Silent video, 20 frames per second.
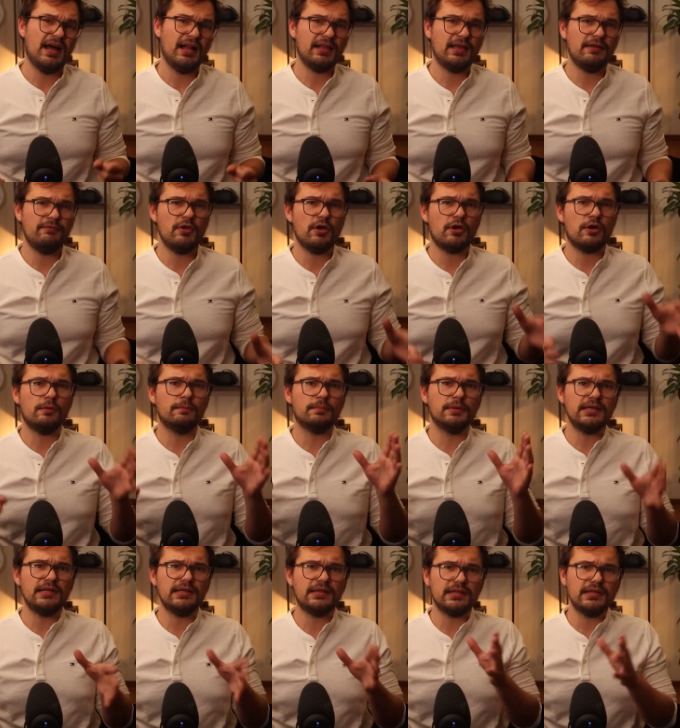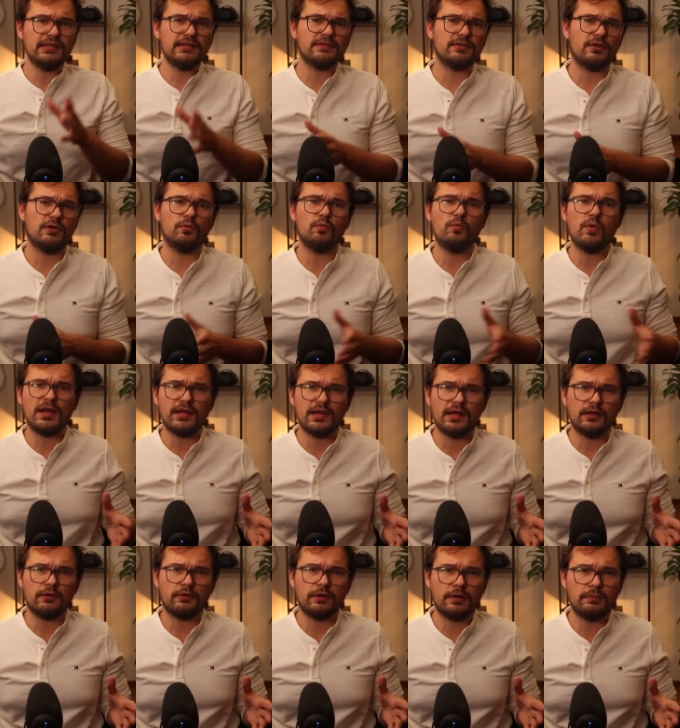I'll give you a complete list on what
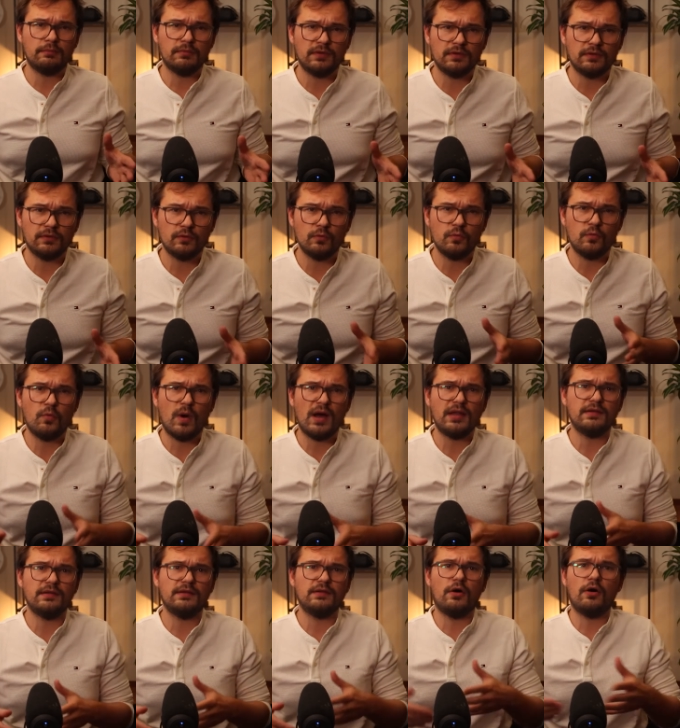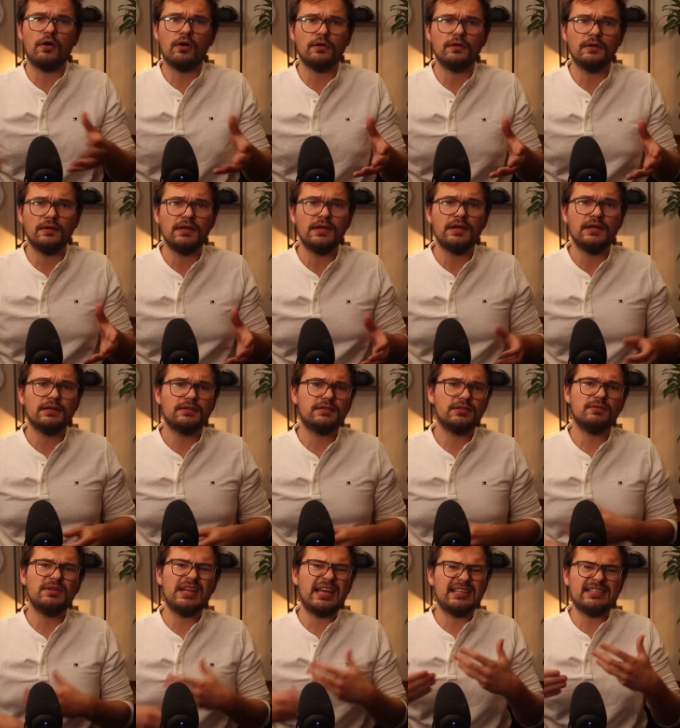algorithms you want it on,
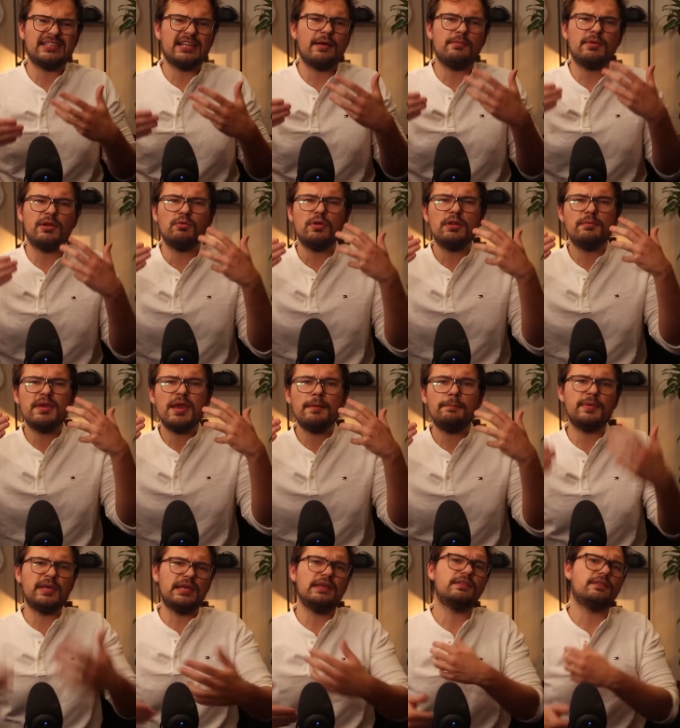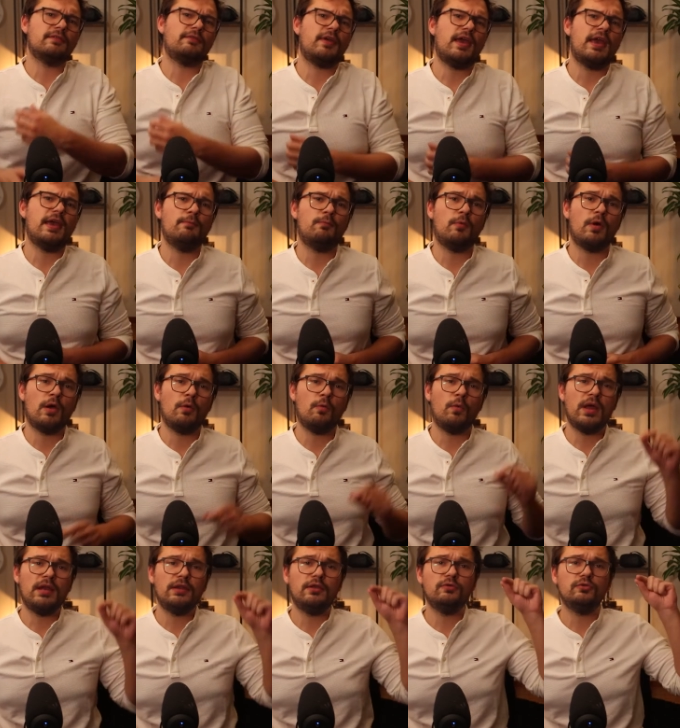so next time it will be a piece of cake
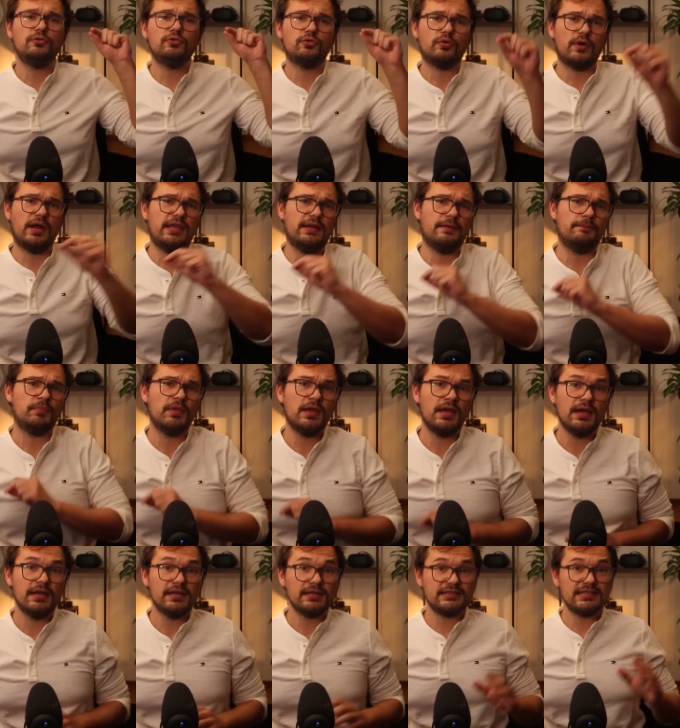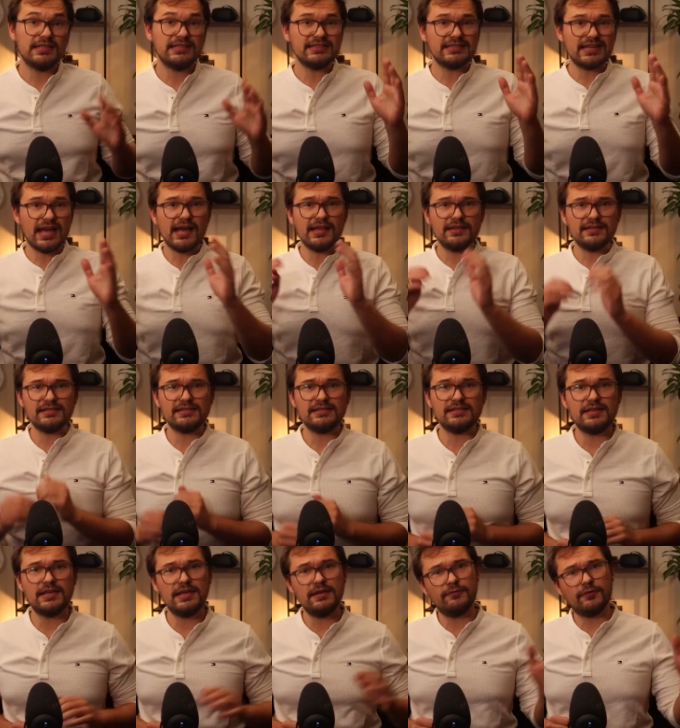when you train. Since guidance is
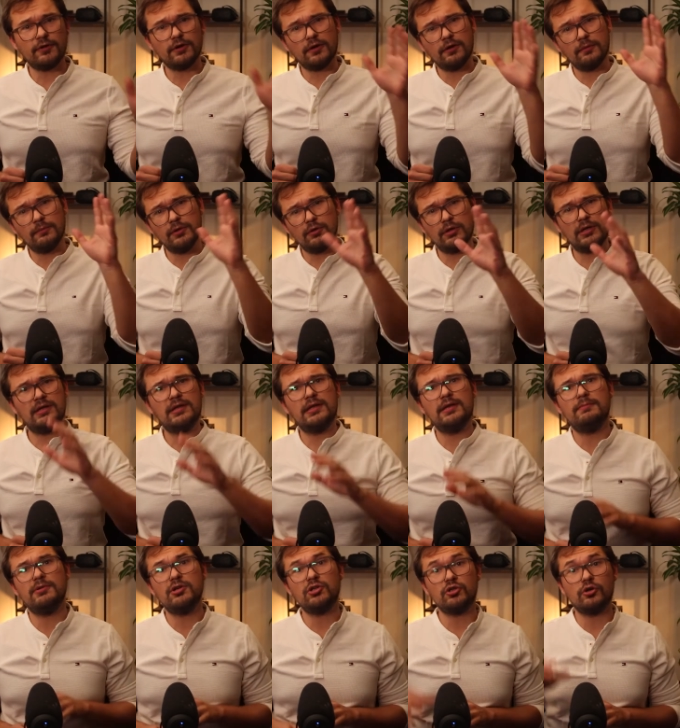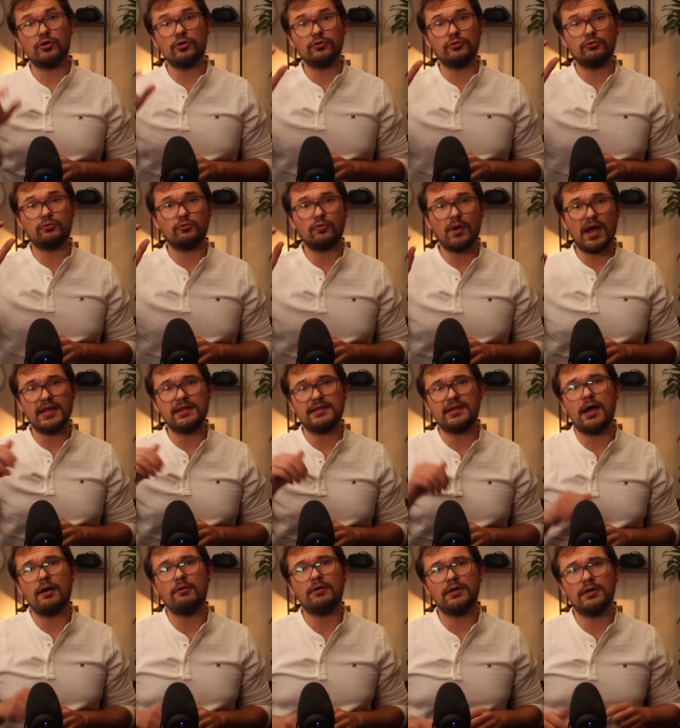key for the community, be sure to write
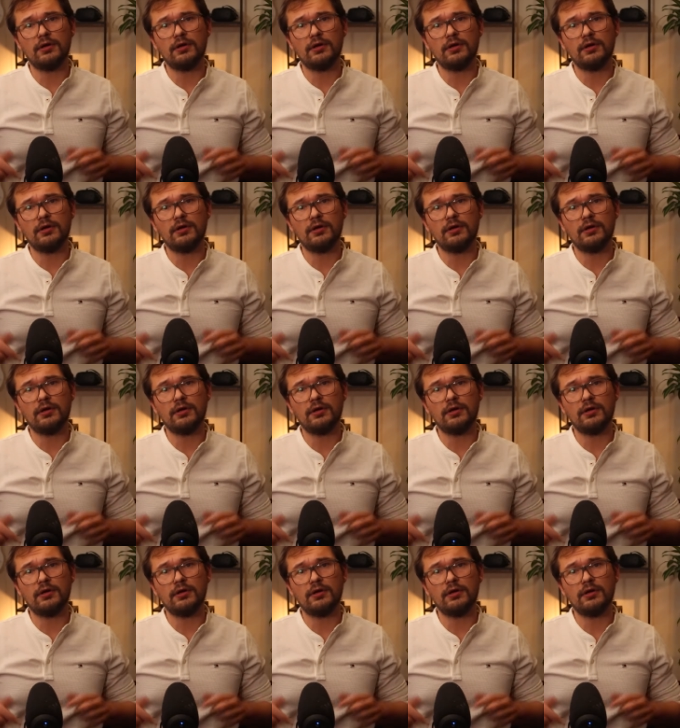down